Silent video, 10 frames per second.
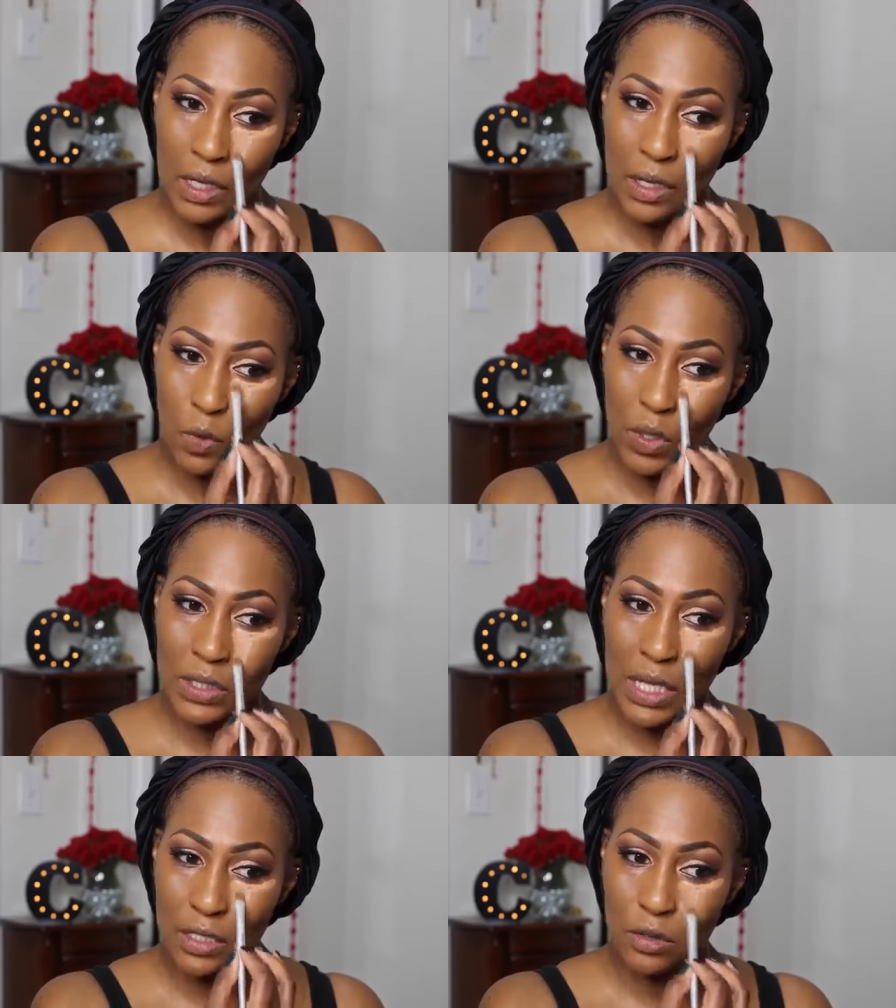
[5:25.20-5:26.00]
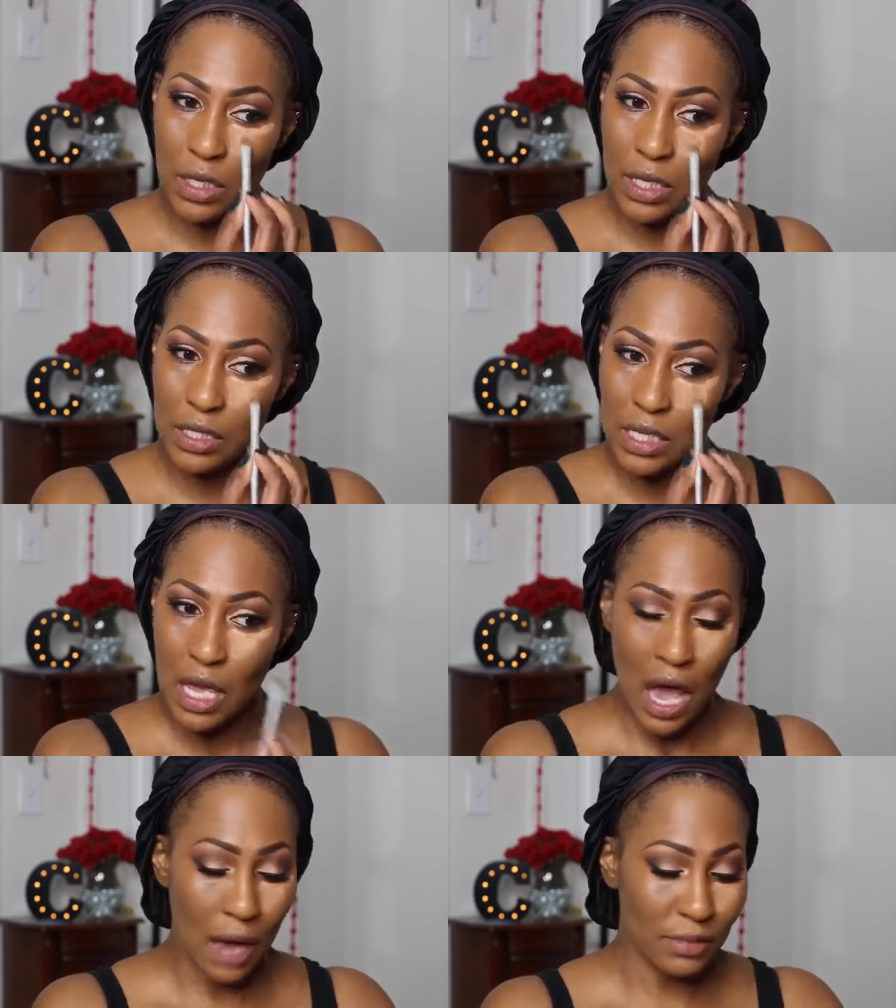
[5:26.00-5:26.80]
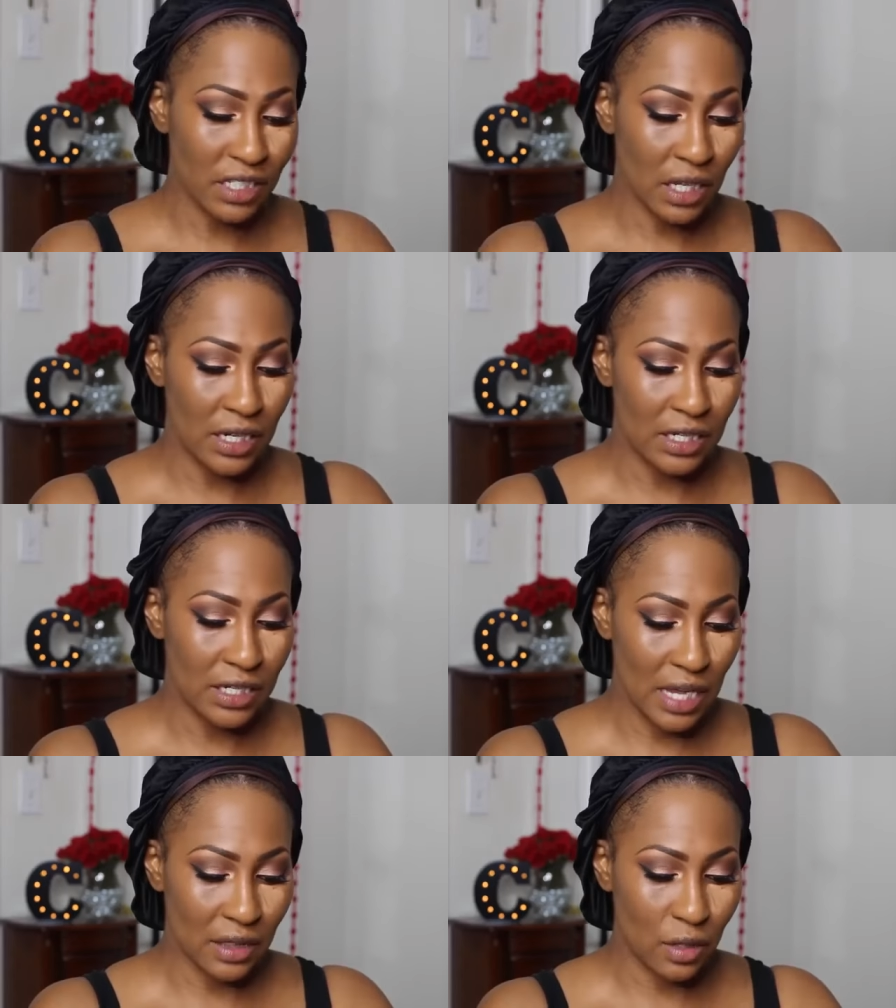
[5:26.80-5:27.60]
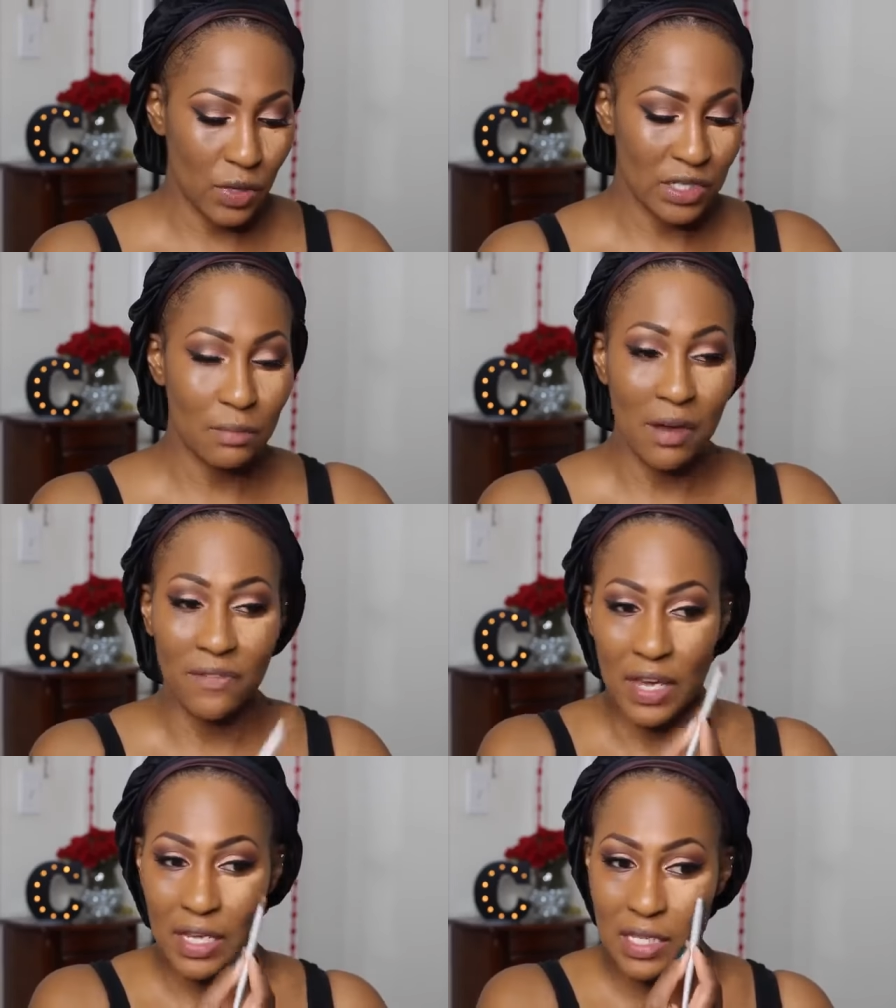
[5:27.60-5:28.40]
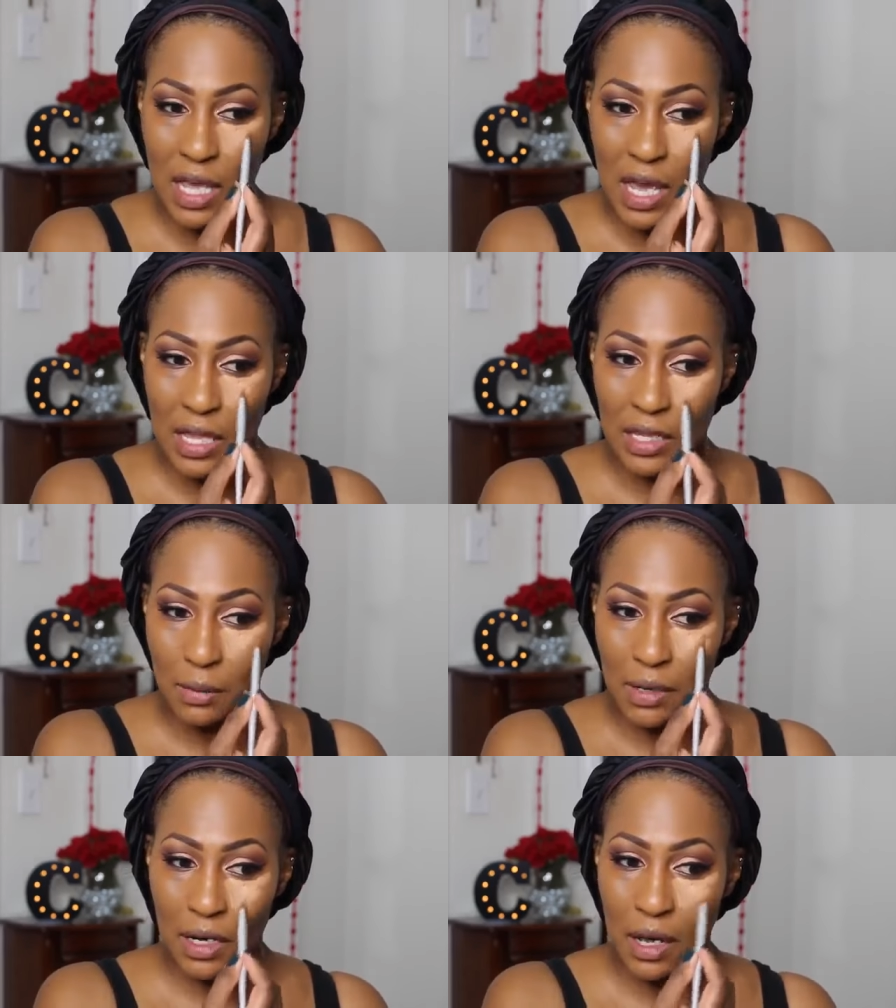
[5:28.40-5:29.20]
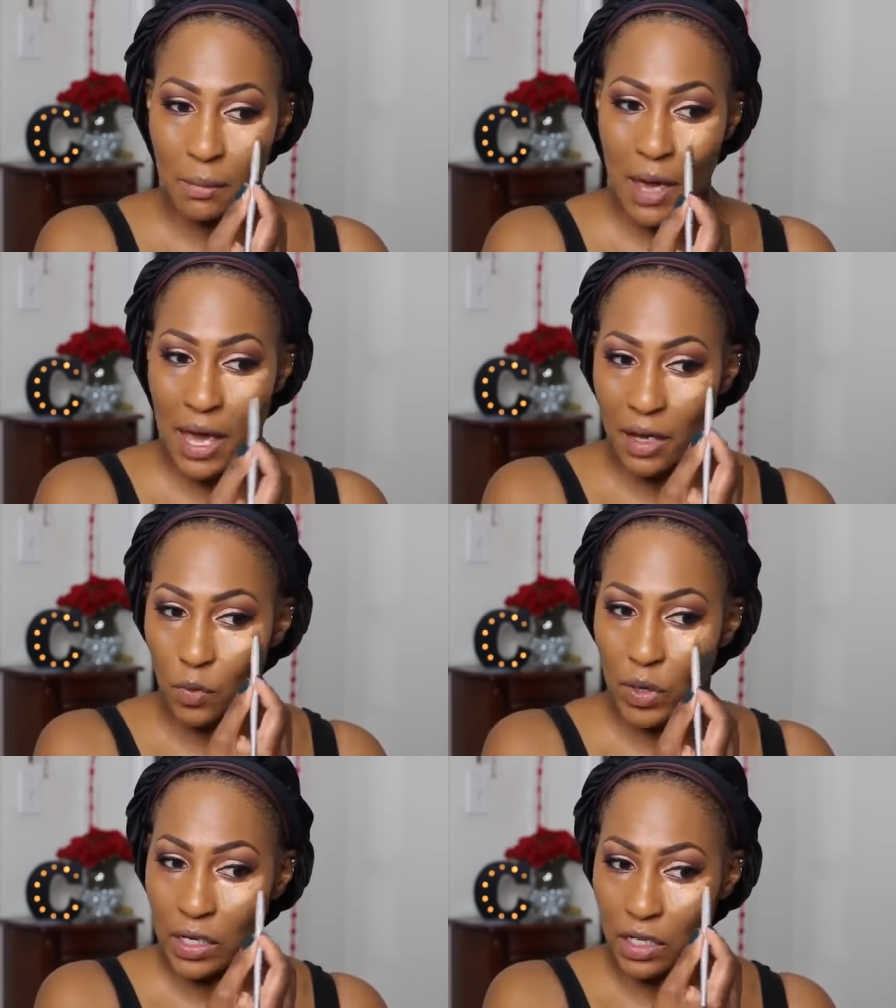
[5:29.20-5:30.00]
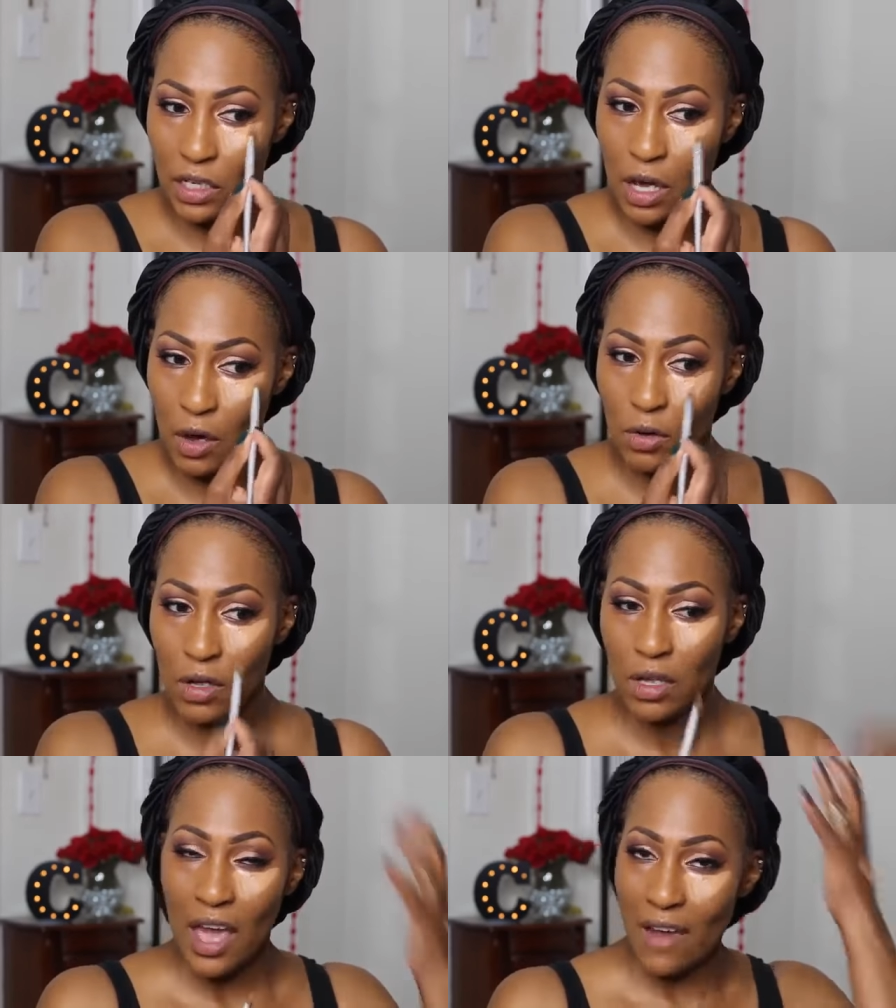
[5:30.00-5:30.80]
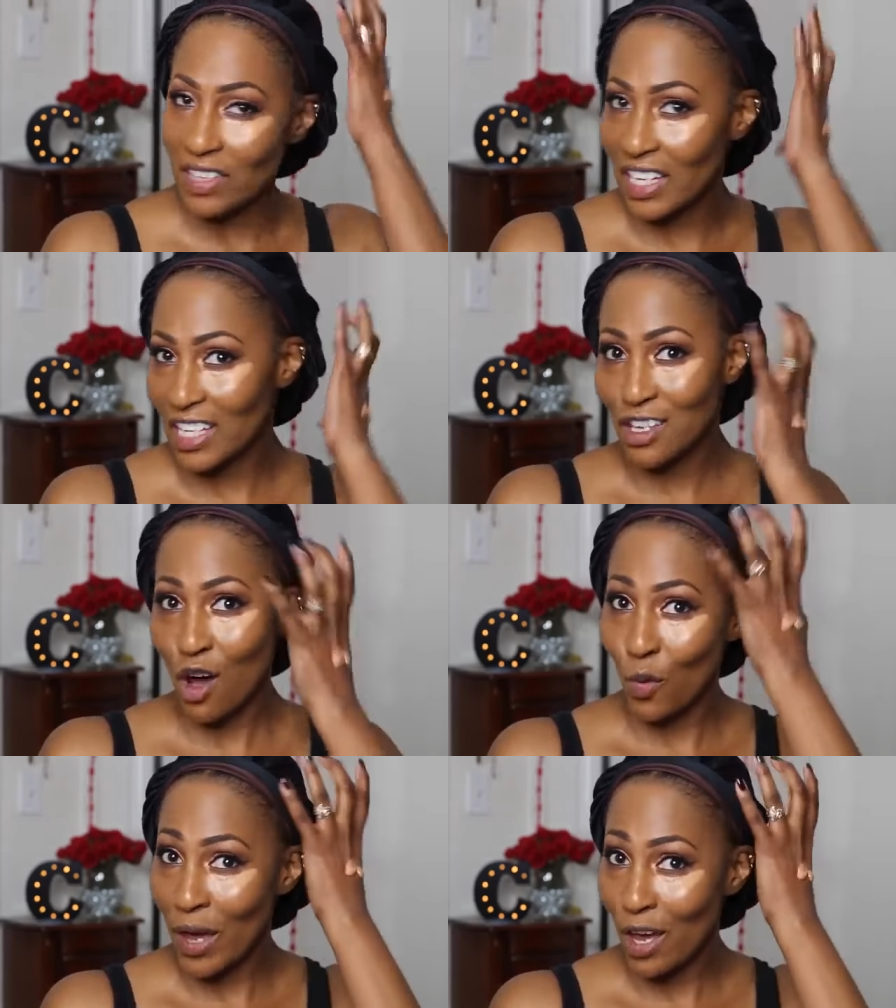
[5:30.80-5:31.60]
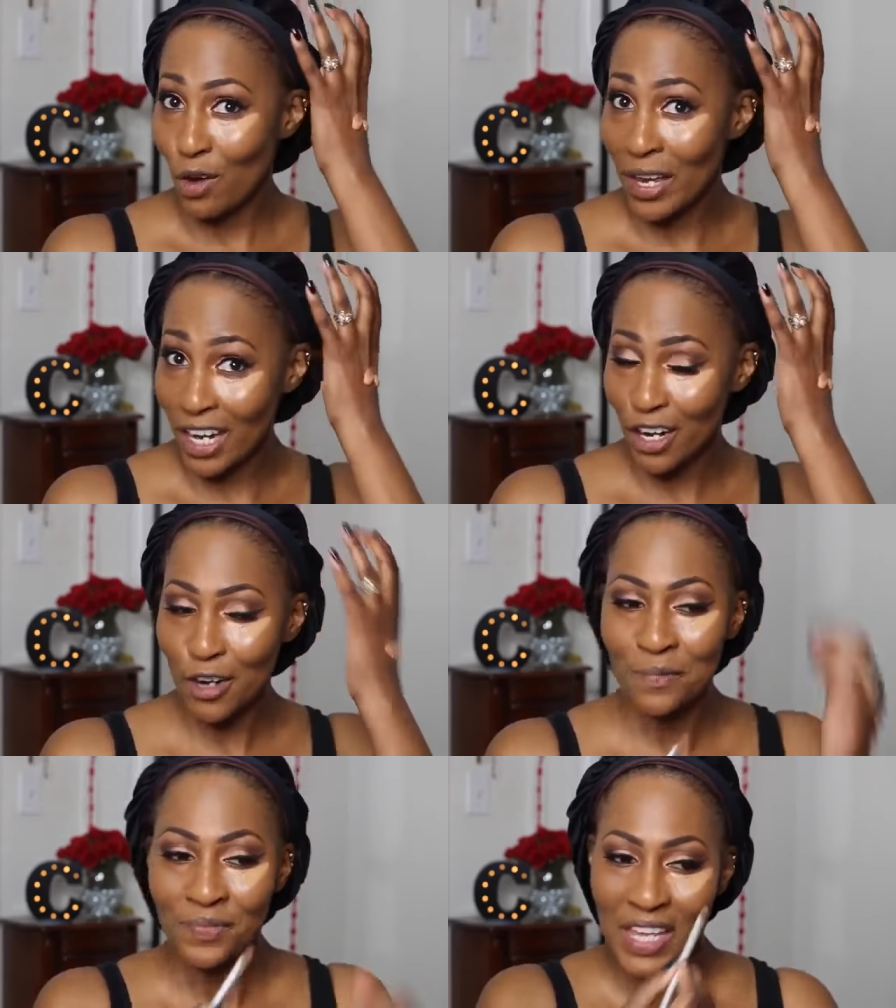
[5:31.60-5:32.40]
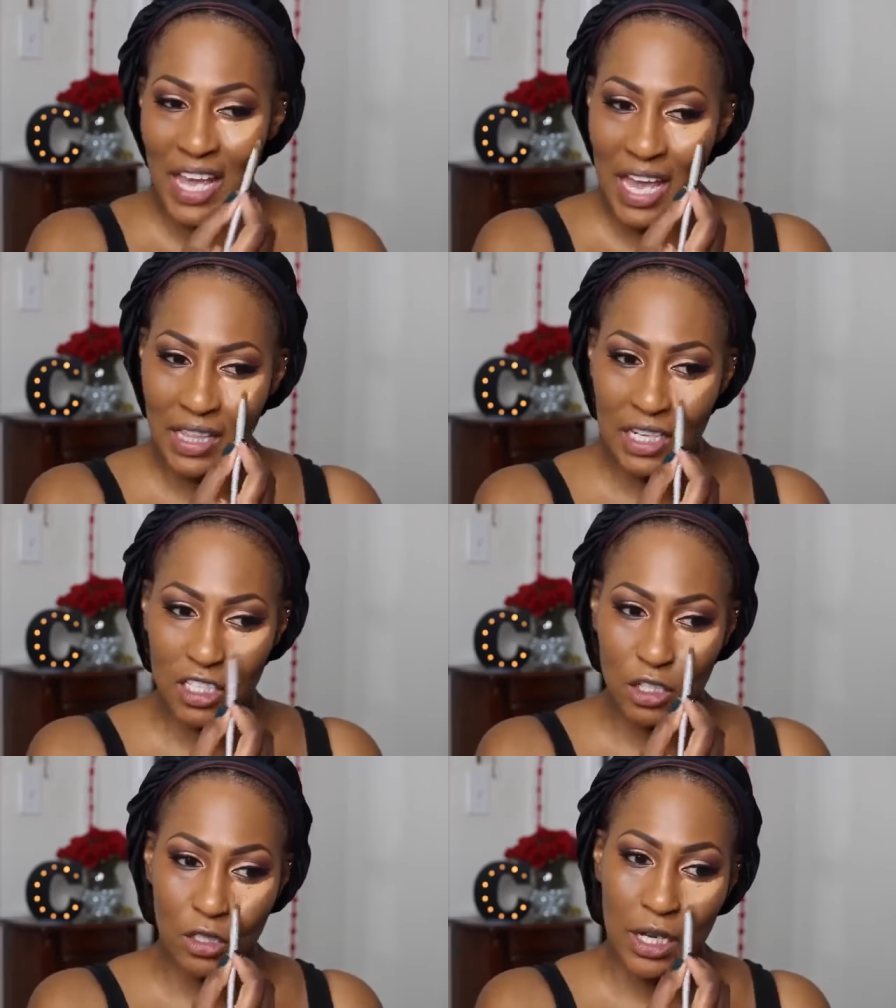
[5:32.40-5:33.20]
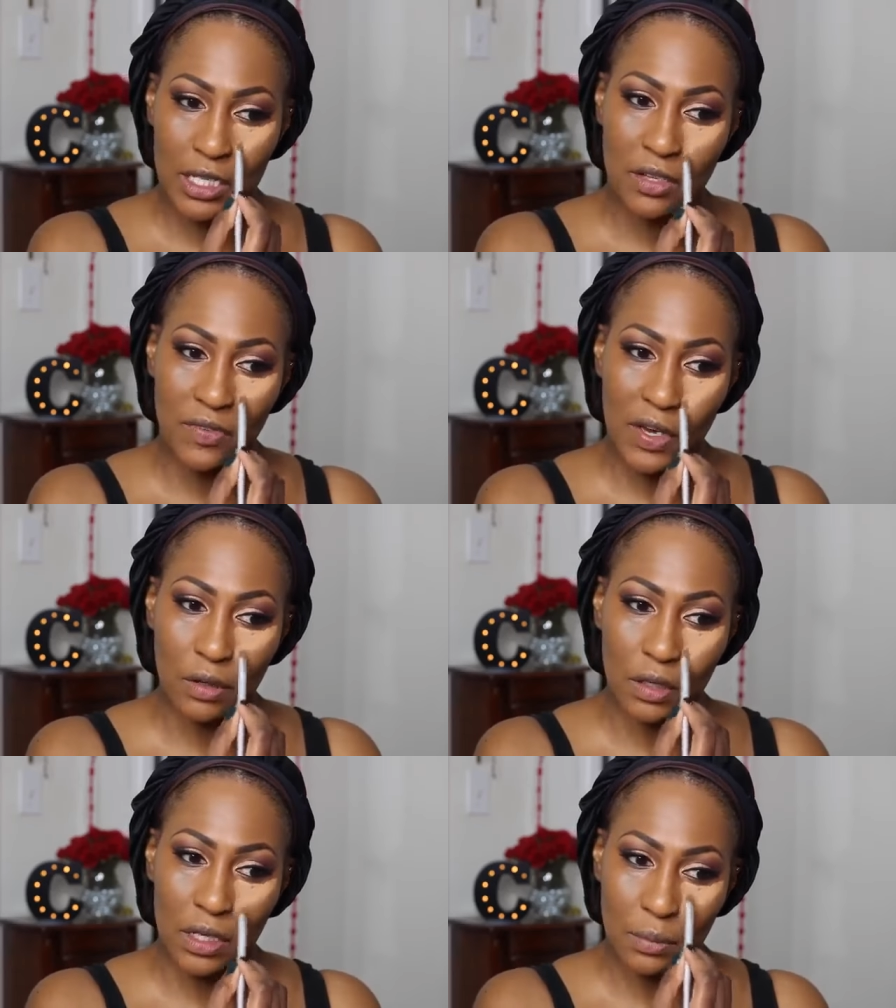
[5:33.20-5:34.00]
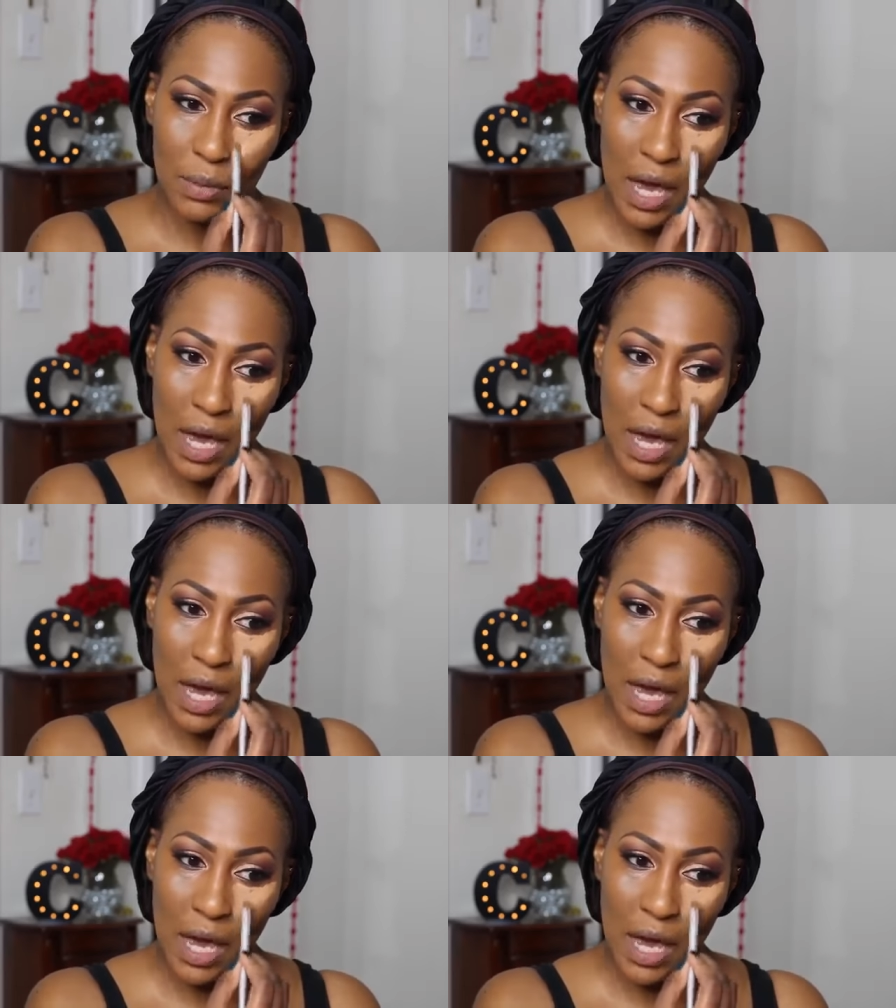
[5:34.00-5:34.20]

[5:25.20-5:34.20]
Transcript: And then once I do this, I'm just going to set the rest of my face, and then I'm going to come back when, you know, everything is all well here, and then show you guys the final look.